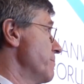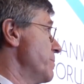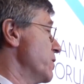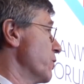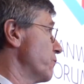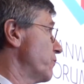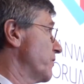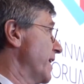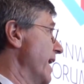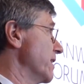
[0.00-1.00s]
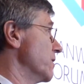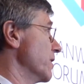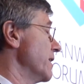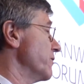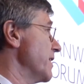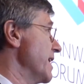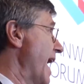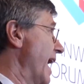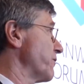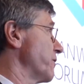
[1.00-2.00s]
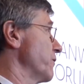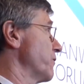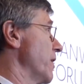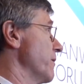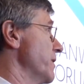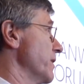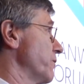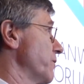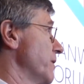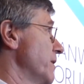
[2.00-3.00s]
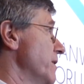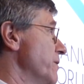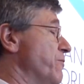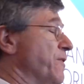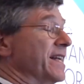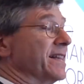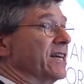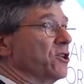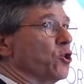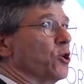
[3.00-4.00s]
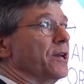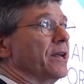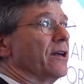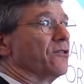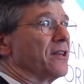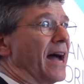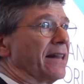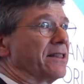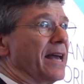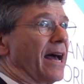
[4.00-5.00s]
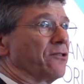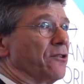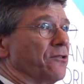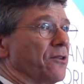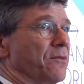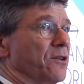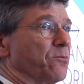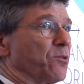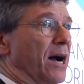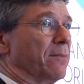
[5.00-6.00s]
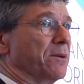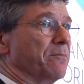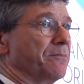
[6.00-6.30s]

because scale is the essence of this. Feeling good is not the essence of this problem.